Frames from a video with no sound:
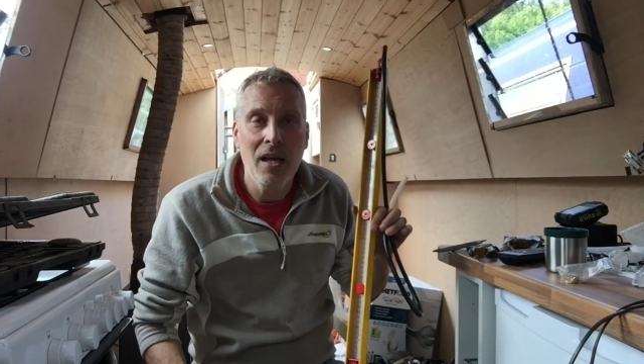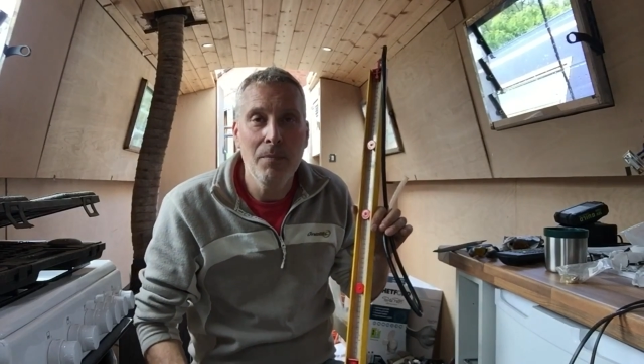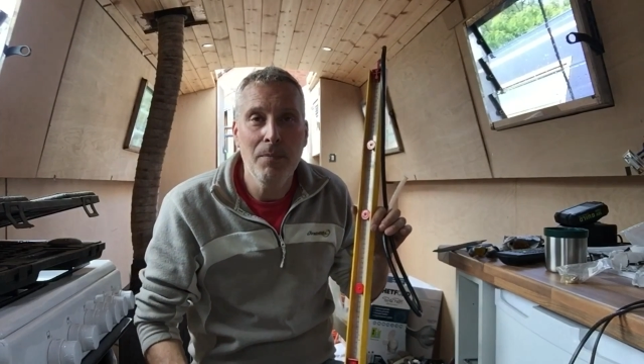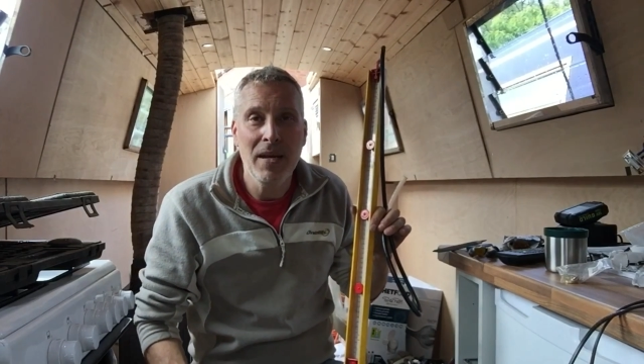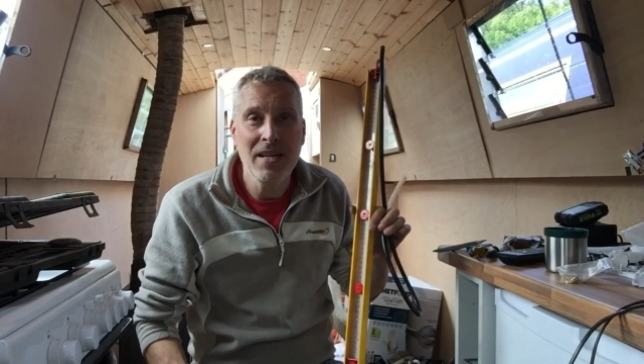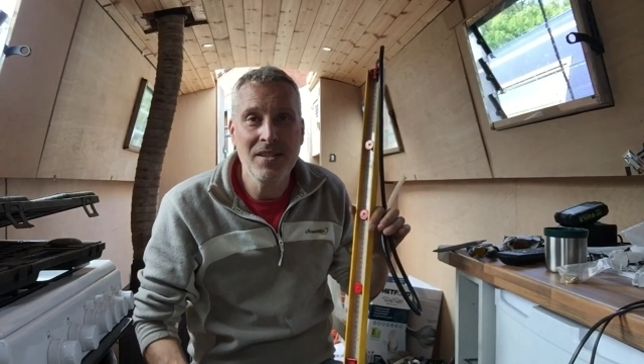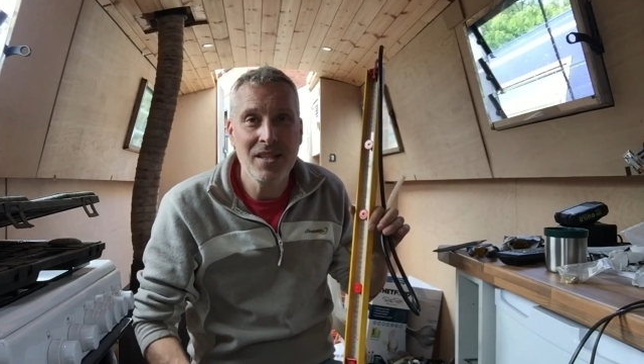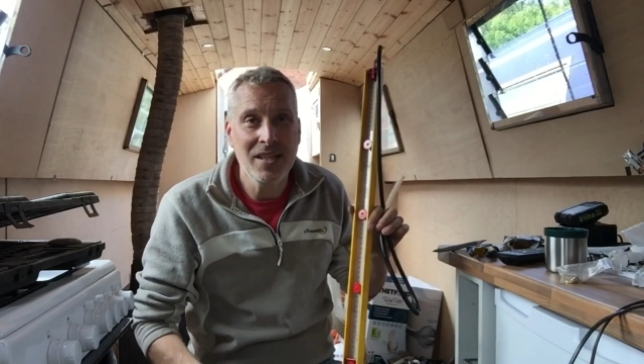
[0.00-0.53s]
and
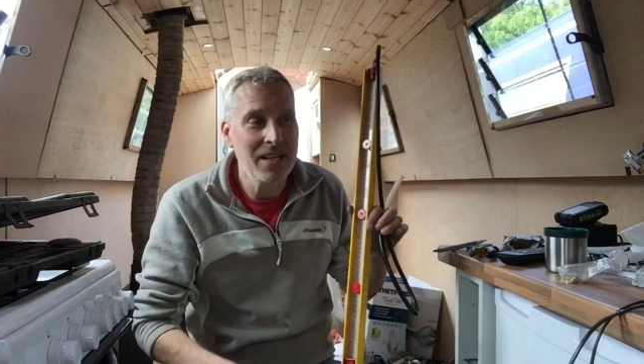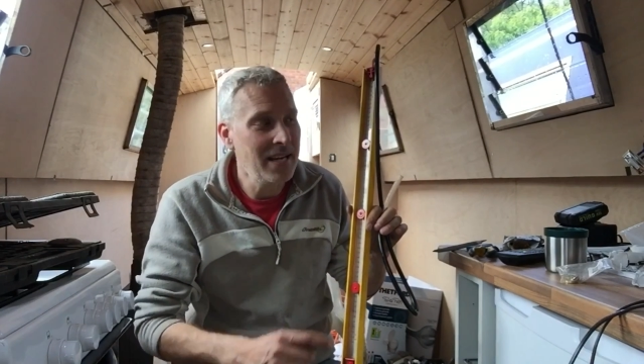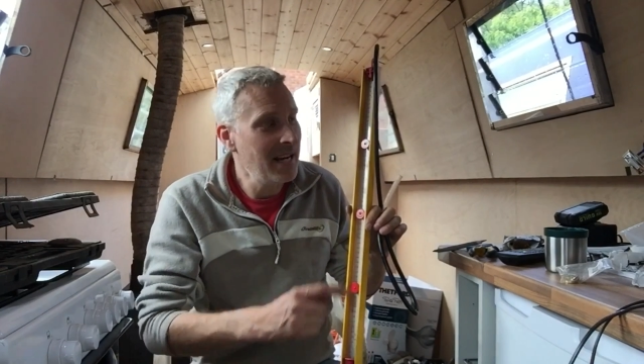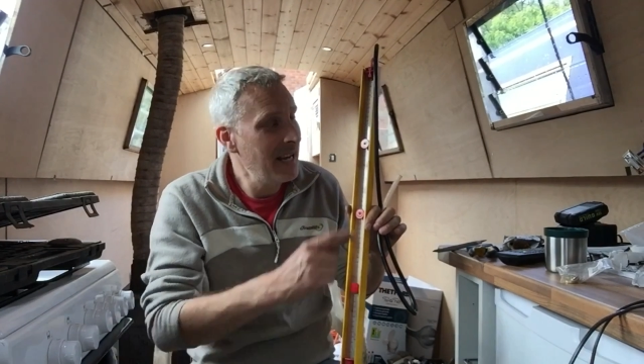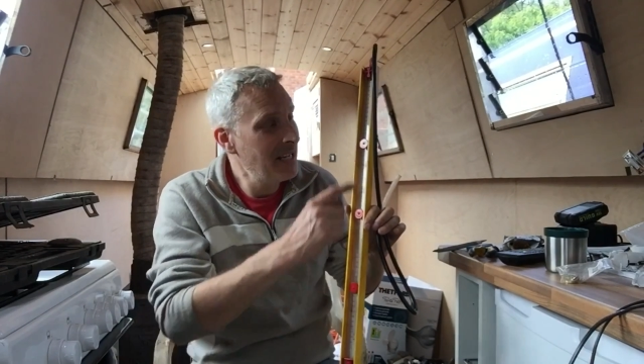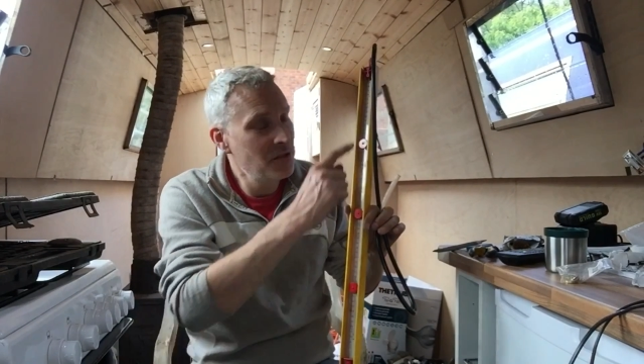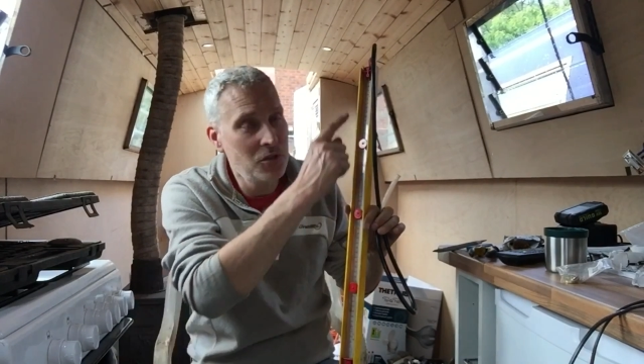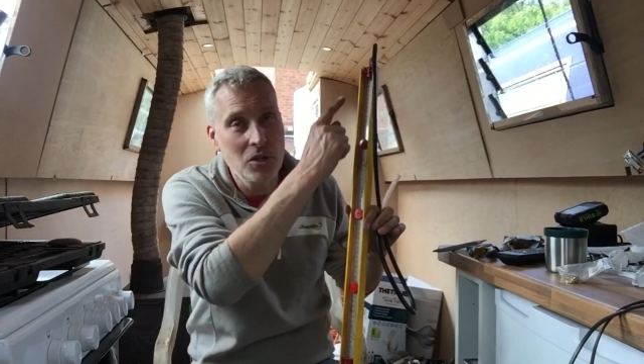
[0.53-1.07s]
basically
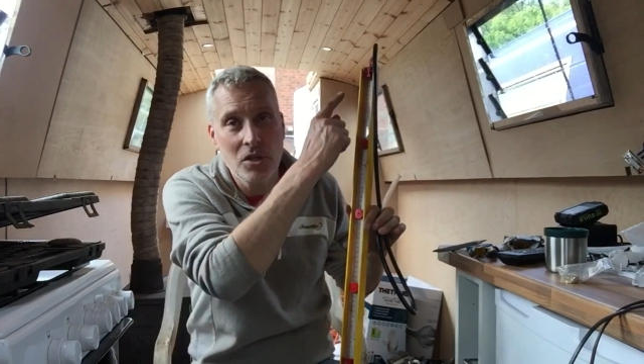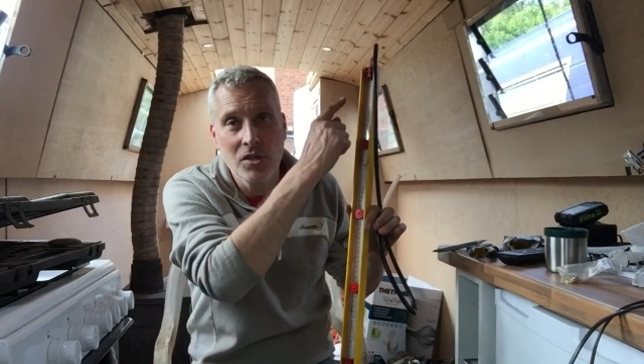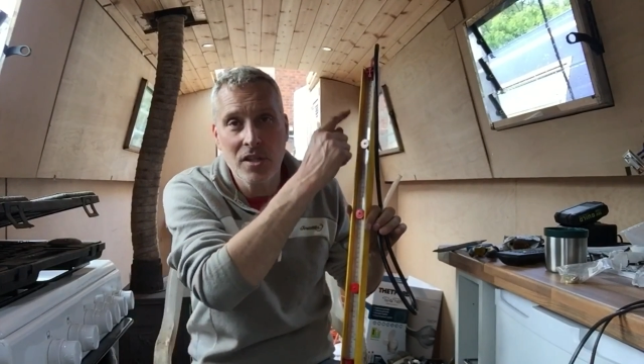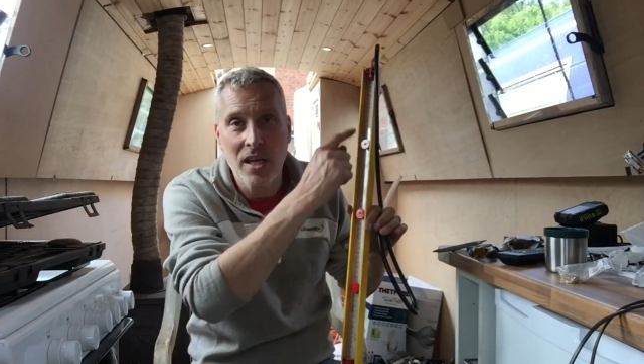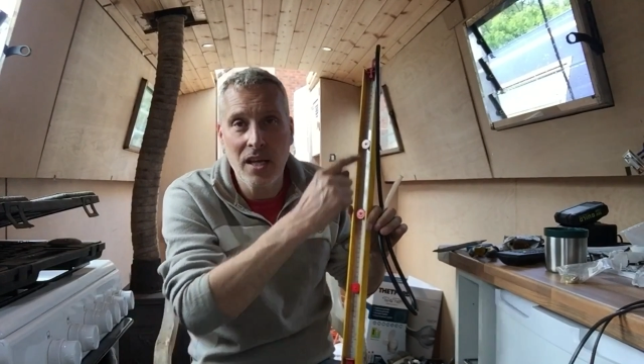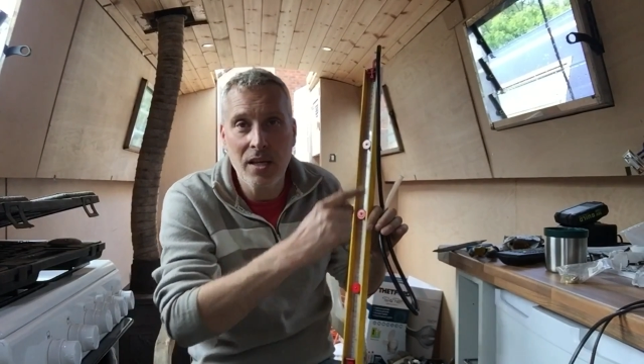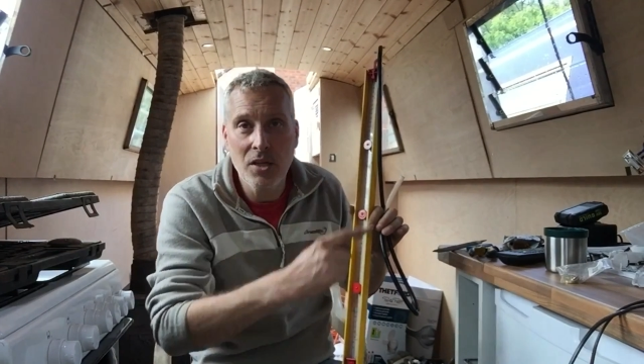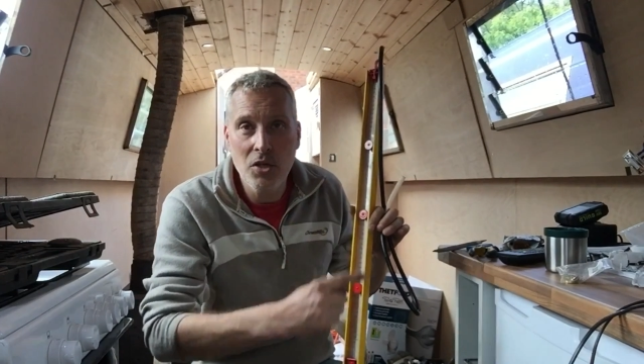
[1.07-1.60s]
it's just a